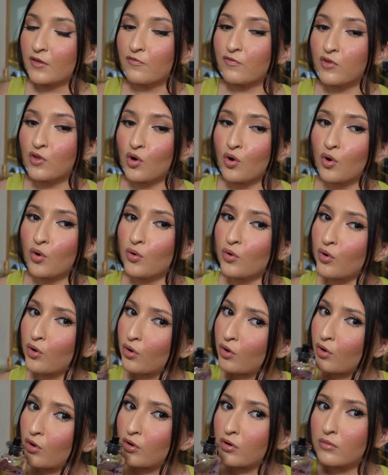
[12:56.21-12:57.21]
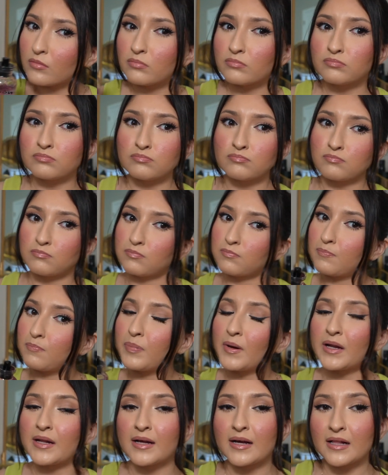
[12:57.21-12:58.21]
floral
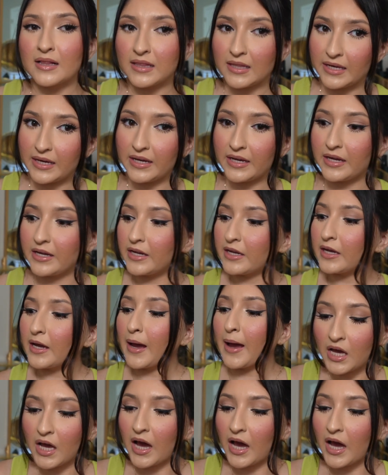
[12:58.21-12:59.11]
but clean